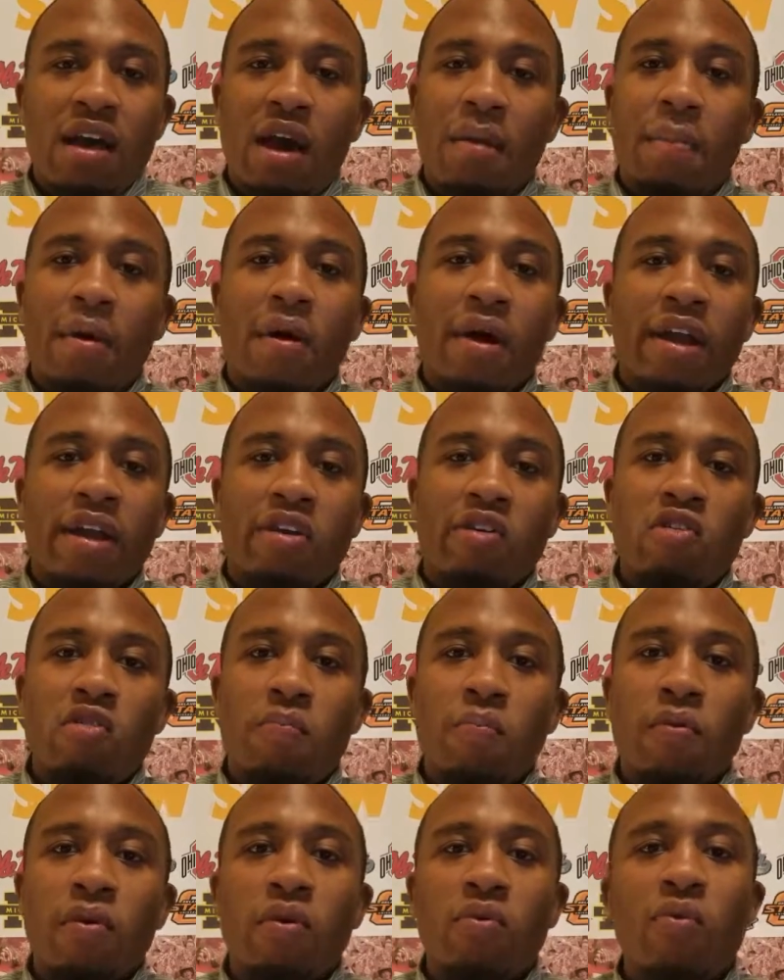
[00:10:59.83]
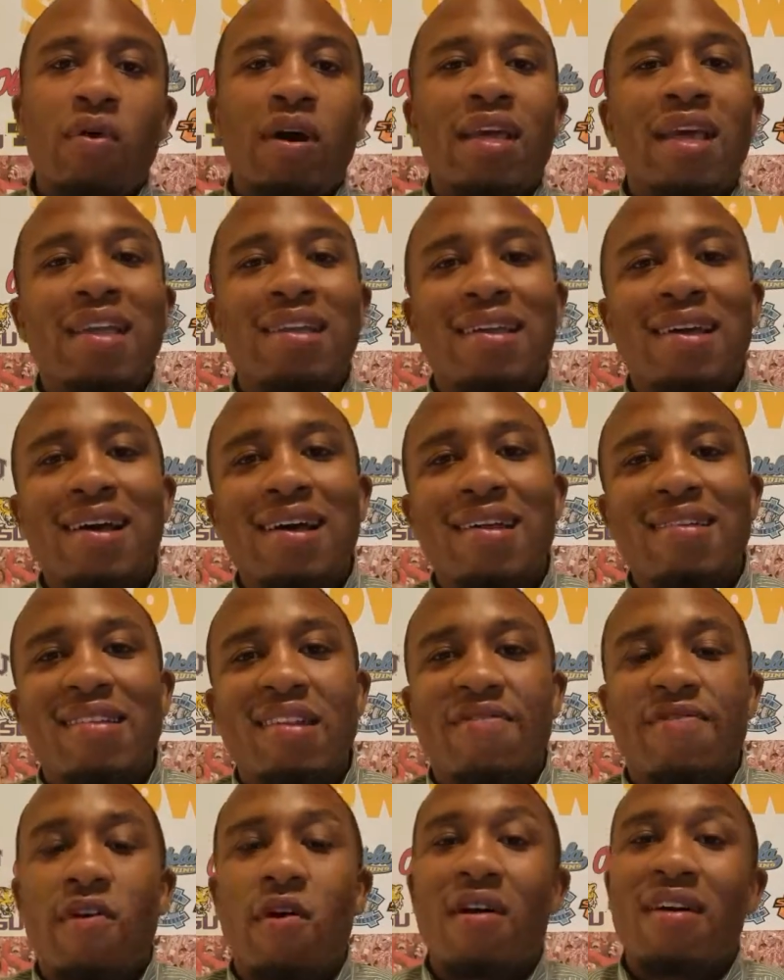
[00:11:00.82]
Amari Cooper and what he does
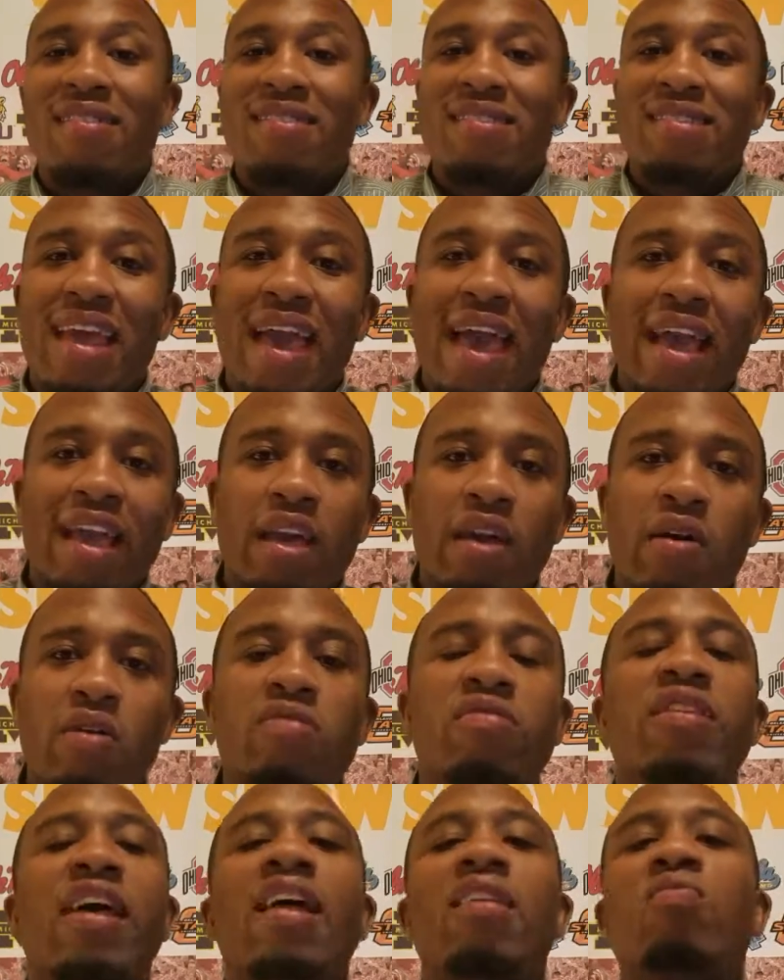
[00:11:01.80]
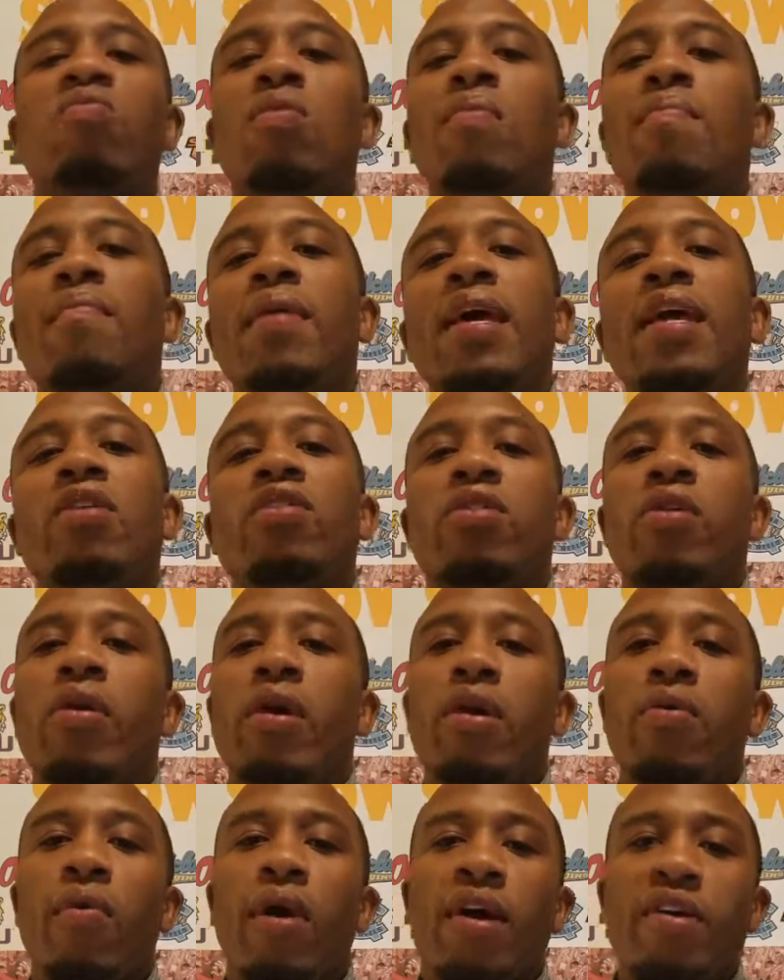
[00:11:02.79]
as far yak goes, that's what made
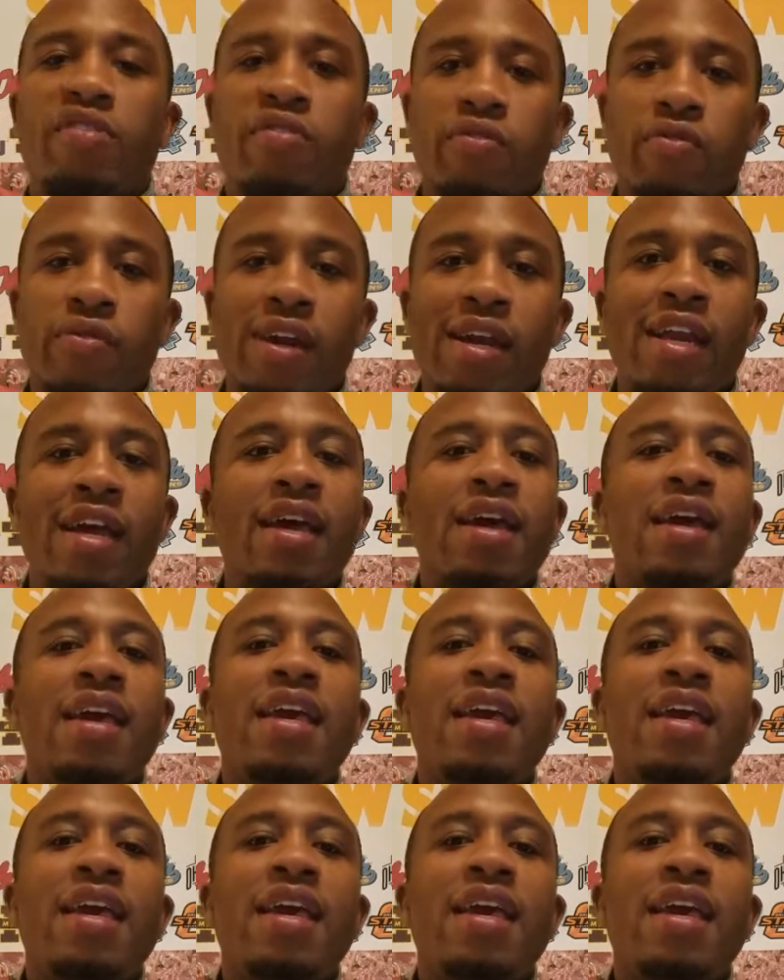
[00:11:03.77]
Jerry Rice great.